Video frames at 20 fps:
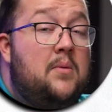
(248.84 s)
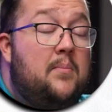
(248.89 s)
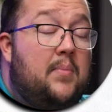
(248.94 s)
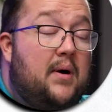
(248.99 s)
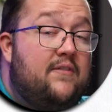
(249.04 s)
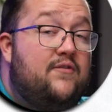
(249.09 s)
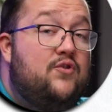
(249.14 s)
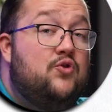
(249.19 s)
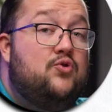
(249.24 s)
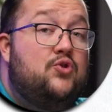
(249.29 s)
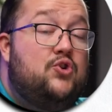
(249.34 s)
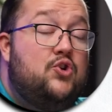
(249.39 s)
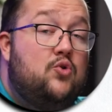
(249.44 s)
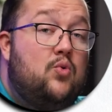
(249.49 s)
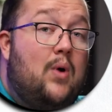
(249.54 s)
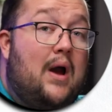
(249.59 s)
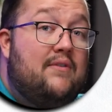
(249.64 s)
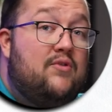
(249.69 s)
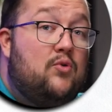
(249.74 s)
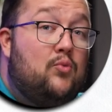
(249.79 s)
But if you
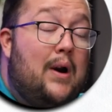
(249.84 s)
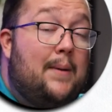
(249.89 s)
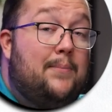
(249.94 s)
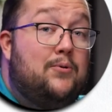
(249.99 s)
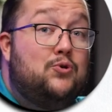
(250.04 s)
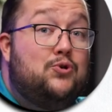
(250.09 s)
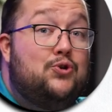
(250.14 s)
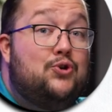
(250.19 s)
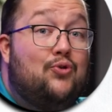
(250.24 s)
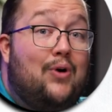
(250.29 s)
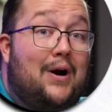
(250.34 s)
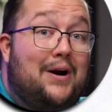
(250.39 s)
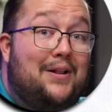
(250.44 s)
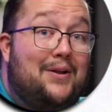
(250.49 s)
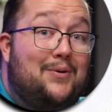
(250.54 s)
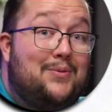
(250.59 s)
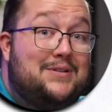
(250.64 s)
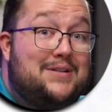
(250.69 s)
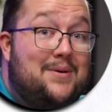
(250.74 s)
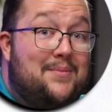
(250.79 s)
do have a rep who's
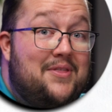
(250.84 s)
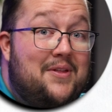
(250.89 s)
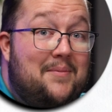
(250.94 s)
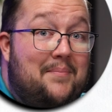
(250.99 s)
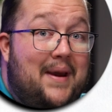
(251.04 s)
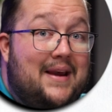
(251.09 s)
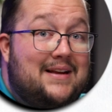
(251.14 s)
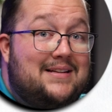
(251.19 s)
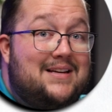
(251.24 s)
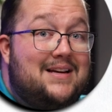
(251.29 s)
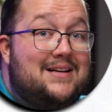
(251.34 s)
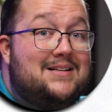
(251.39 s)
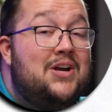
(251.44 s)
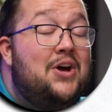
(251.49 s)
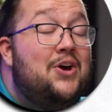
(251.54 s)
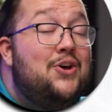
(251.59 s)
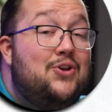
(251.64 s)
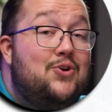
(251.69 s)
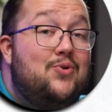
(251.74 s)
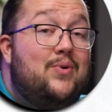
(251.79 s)
struggling with some of the basics,
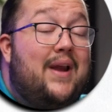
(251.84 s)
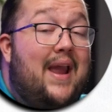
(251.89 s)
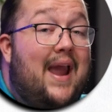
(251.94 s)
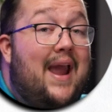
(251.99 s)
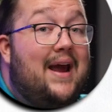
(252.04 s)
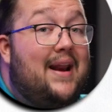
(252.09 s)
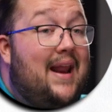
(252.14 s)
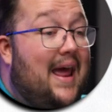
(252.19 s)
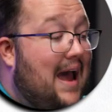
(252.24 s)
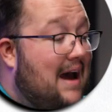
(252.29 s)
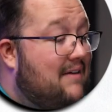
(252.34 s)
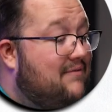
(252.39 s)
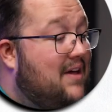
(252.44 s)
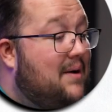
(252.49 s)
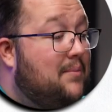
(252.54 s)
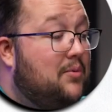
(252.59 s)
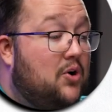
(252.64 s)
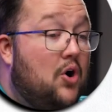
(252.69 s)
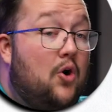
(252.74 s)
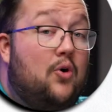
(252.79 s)
you can have
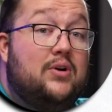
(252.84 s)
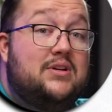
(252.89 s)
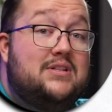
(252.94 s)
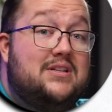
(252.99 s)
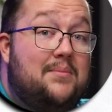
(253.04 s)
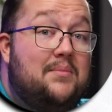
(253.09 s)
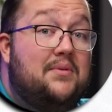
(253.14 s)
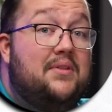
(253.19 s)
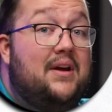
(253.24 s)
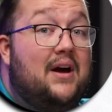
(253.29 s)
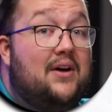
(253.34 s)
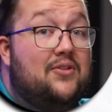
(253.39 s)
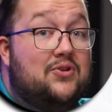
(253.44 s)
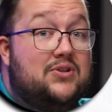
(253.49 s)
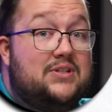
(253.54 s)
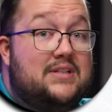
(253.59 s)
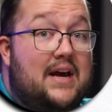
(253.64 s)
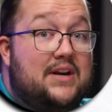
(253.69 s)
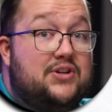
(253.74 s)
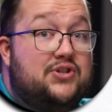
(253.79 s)
them go to some of the other
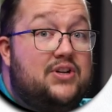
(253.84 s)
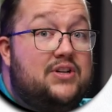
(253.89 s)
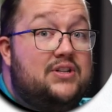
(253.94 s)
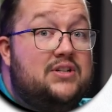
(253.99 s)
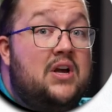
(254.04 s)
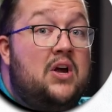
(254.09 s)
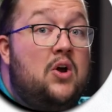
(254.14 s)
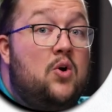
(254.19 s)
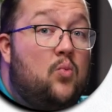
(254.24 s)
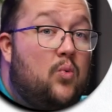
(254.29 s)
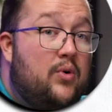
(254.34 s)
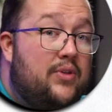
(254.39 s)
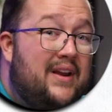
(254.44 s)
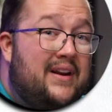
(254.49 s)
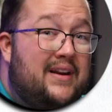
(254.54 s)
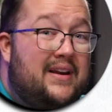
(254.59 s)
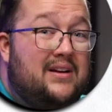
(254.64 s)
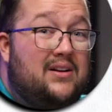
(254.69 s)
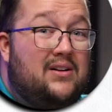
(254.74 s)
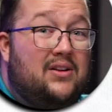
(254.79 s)
sessions where they
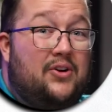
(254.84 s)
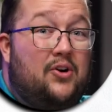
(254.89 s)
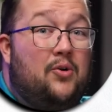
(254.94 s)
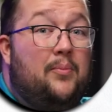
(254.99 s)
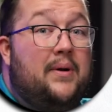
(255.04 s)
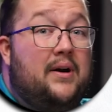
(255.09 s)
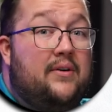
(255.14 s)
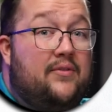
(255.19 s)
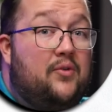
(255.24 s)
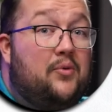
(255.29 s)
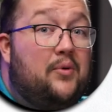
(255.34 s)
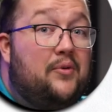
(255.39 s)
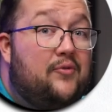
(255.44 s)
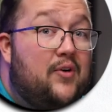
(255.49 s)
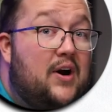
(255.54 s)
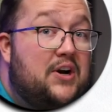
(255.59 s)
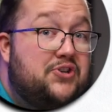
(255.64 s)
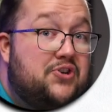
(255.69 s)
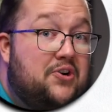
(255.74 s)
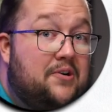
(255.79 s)
need a little bit of a
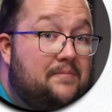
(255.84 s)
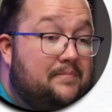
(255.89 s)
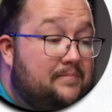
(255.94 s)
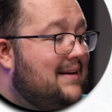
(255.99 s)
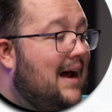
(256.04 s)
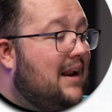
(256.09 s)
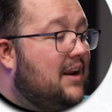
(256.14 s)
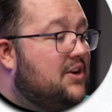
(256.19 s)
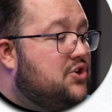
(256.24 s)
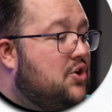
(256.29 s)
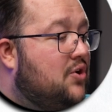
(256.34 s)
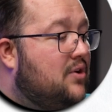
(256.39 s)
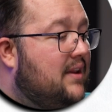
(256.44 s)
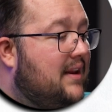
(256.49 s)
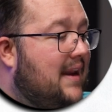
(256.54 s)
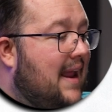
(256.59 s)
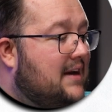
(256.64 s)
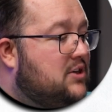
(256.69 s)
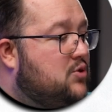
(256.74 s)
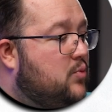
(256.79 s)
refresher. Now let's go to the
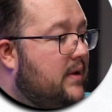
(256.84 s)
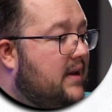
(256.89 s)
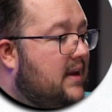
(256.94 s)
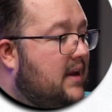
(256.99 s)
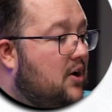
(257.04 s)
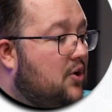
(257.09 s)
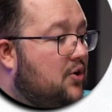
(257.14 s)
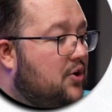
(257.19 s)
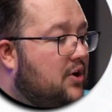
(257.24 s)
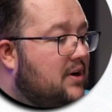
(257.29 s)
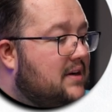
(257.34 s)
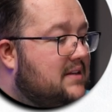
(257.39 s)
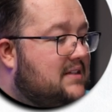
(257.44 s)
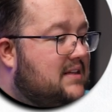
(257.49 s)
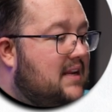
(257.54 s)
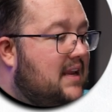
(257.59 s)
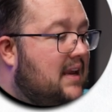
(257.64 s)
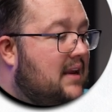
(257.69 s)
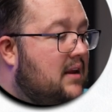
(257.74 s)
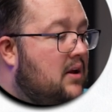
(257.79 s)
next week here. You're going to
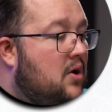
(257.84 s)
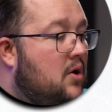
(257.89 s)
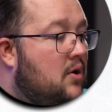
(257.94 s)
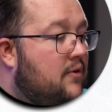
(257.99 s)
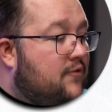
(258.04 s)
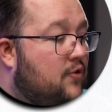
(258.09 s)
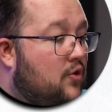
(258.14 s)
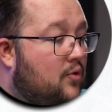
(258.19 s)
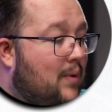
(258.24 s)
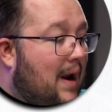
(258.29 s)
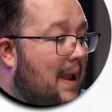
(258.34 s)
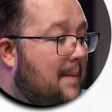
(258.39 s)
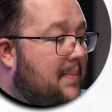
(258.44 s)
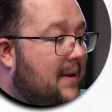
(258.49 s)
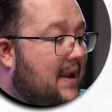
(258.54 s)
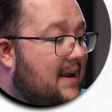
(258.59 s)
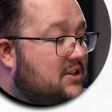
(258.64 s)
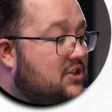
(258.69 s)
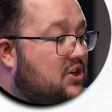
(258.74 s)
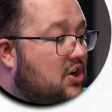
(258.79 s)
see for
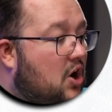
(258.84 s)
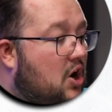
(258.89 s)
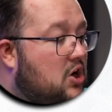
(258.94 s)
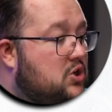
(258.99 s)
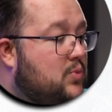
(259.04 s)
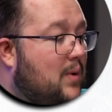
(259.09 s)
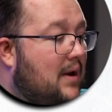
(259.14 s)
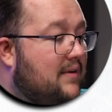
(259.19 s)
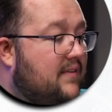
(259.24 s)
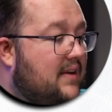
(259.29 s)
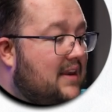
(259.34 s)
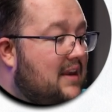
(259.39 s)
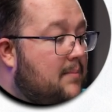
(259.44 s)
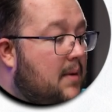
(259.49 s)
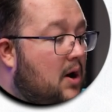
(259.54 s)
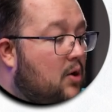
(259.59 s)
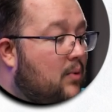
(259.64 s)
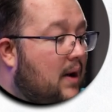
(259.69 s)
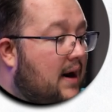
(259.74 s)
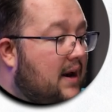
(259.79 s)
ramping SDRs, we have
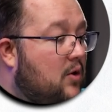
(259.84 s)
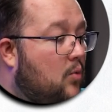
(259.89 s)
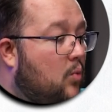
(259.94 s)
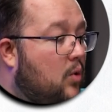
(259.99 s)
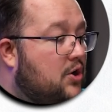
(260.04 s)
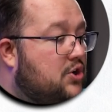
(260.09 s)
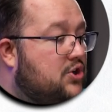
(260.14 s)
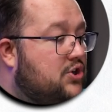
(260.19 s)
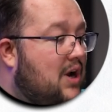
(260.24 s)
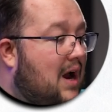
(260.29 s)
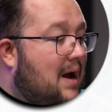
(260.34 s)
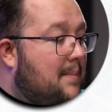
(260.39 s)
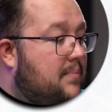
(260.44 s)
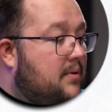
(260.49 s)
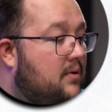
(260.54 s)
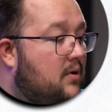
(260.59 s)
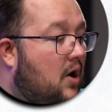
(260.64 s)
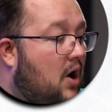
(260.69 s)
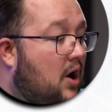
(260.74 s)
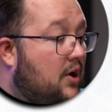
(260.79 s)
email writing workshop
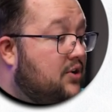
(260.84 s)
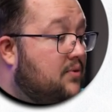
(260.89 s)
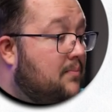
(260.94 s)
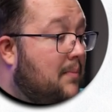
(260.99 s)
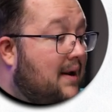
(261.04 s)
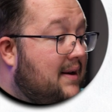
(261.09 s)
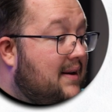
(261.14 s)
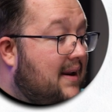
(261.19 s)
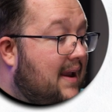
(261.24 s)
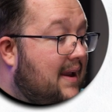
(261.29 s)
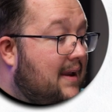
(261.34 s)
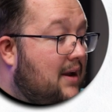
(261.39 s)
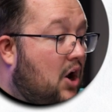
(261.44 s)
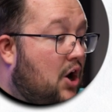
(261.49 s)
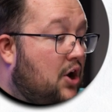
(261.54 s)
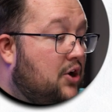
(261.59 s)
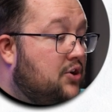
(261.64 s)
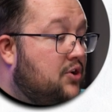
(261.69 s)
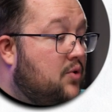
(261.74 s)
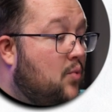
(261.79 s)
on Monday.
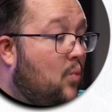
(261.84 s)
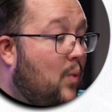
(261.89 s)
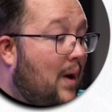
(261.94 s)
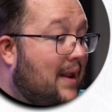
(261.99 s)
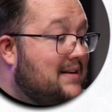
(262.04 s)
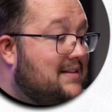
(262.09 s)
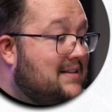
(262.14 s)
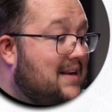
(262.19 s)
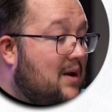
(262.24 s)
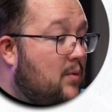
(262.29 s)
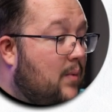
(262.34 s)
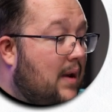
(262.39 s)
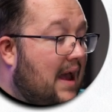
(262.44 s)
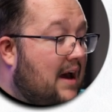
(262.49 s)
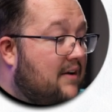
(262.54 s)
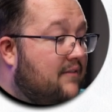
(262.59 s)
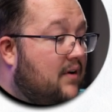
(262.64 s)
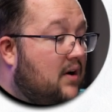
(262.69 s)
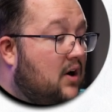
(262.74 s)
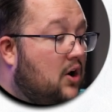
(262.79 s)
On Wednesday, we
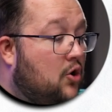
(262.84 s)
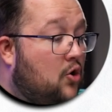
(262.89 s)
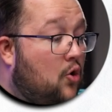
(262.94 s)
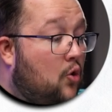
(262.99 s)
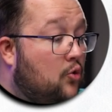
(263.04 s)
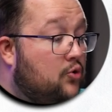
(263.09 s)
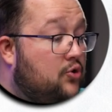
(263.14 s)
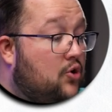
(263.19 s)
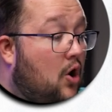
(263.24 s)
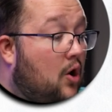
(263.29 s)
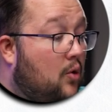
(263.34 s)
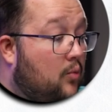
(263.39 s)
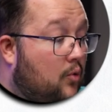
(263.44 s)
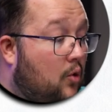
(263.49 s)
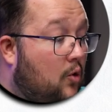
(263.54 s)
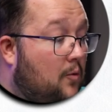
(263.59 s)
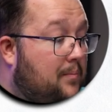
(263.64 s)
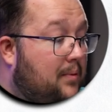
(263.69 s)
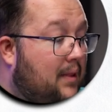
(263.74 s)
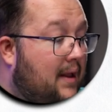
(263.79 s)
have a cold call
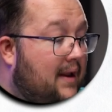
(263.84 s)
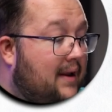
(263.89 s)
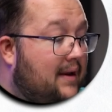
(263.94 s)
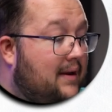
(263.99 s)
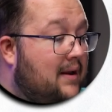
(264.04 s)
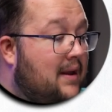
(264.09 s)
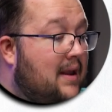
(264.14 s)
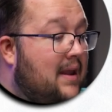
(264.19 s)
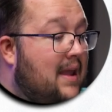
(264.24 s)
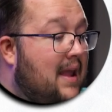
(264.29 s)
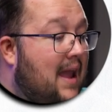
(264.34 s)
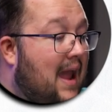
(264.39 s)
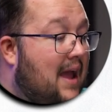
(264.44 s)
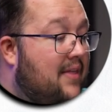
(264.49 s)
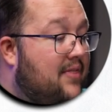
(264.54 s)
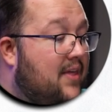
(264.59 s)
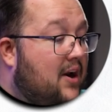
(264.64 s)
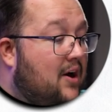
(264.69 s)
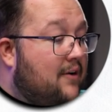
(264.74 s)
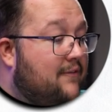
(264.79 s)
role playing.
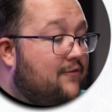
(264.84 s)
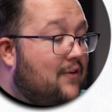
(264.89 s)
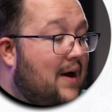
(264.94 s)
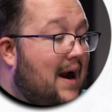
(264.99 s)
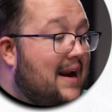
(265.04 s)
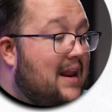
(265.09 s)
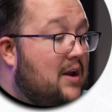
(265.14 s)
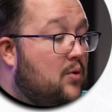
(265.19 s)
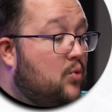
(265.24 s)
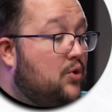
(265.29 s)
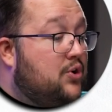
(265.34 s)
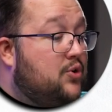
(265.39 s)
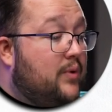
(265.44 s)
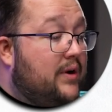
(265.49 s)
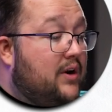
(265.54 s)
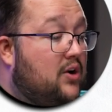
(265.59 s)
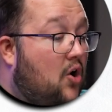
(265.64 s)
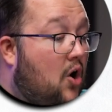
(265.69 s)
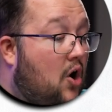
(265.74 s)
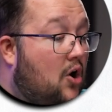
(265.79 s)
And then on Friday, we're
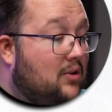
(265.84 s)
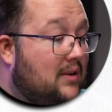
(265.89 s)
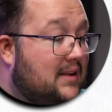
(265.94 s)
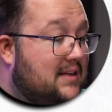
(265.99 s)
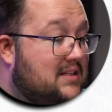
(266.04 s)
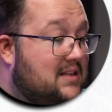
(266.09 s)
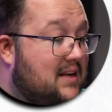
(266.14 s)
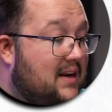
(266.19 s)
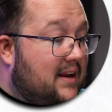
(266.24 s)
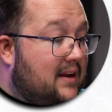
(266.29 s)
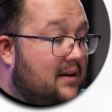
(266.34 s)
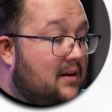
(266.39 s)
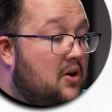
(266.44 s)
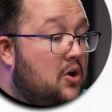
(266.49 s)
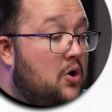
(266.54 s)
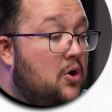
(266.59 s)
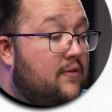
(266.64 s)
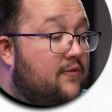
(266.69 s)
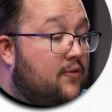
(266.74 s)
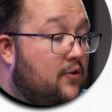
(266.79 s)
doing call listening.
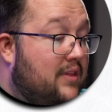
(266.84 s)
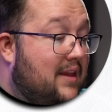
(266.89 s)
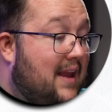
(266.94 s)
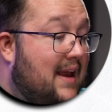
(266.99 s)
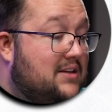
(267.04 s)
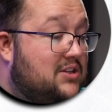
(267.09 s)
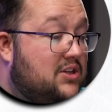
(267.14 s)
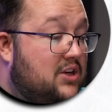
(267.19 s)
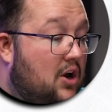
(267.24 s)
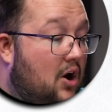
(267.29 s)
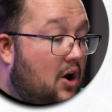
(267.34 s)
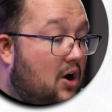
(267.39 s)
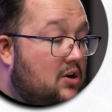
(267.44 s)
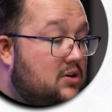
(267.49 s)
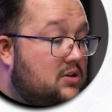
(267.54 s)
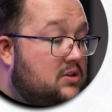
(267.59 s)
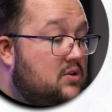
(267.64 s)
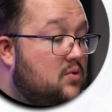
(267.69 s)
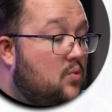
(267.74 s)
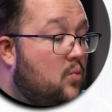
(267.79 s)
For the
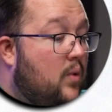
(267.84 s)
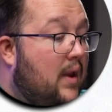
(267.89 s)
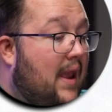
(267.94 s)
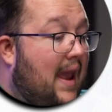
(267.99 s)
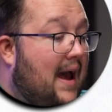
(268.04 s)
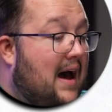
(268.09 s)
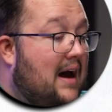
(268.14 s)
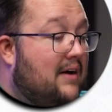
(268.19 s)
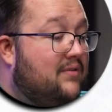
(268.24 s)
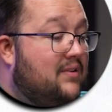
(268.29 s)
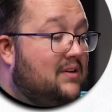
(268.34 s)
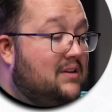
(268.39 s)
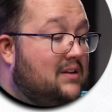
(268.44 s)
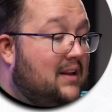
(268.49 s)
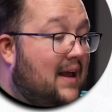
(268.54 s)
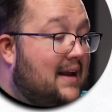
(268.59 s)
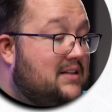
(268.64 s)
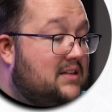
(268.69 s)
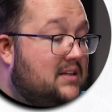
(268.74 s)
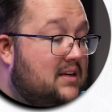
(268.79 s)
SDRs, we have
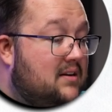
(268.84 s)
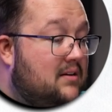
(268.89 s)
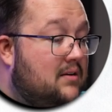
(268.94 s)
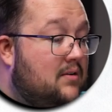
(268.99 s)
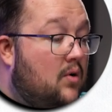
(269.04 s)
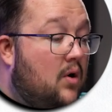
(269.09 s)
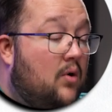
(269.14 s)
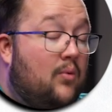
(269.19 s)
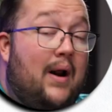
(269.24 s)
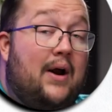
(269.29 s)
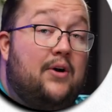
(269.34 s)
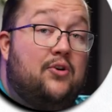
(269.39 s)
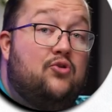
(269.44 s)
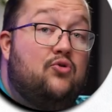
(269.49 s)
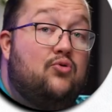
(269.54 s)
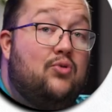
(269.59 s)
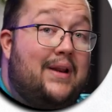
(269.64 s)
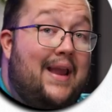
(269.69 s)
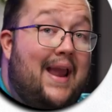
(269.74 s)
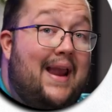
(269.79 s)
lesson around
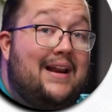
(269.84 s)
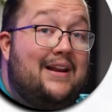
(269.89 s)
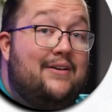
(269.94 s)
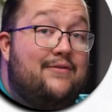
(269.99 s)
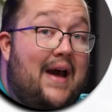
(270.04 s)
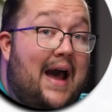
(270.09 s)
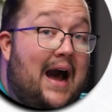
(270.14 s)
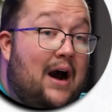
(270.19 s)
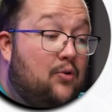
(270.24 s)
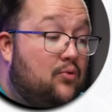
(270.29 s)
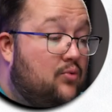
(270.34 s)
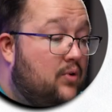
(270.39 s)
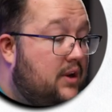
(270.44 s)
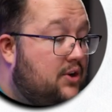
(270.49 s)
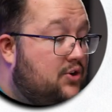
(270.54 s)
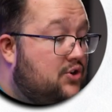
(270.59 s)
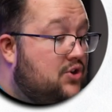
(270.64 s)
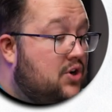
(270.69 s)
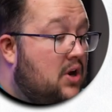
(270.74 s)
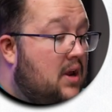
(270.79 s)
creative
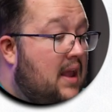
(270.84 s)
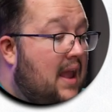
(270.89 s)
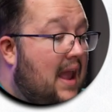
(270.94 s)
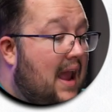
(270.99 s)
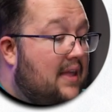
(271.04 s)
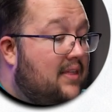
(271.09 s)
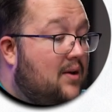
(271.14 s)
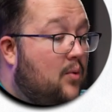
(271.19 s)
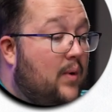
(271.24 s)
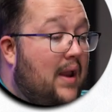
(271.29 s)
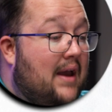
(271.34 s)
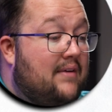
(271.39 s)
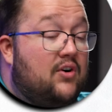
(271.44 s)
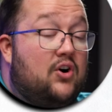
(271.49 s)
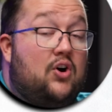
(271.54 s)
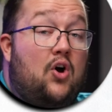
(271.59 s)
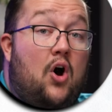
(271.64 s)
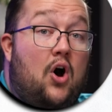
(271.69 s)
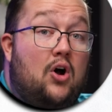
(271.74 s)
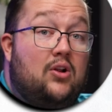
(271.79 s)
outreach. And then we have a
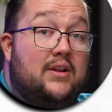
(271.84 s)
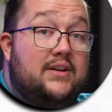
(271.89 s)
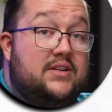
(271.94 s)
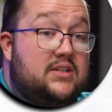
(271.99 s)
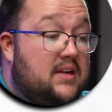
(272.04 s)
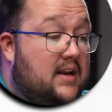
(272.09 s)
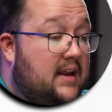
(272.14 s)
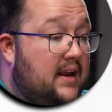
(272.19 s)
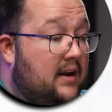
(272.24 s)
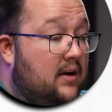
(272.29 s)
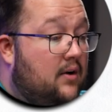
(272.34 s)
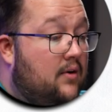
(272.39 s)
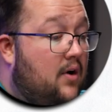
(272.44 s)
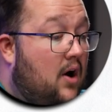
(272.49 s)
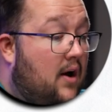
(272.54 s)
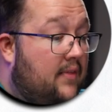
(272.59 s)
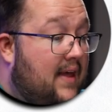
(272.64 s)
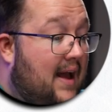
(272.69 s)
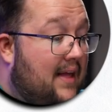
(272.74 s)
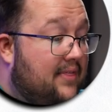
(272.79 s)
call listening
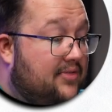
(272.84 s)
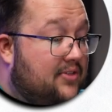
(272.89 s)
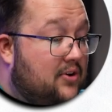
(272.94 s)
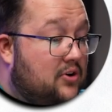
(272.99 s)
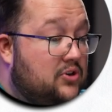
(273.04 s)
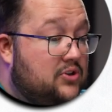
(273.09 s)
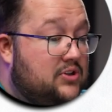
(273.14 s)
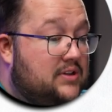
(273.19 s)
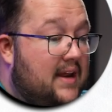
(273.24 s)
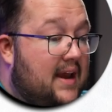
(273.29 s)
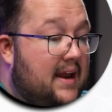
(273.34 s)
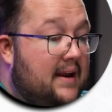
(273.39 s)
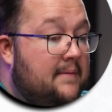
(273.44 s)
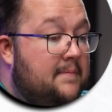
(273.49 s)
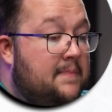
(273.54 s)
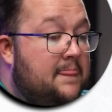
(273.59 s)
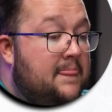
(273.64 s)
on that Thursday.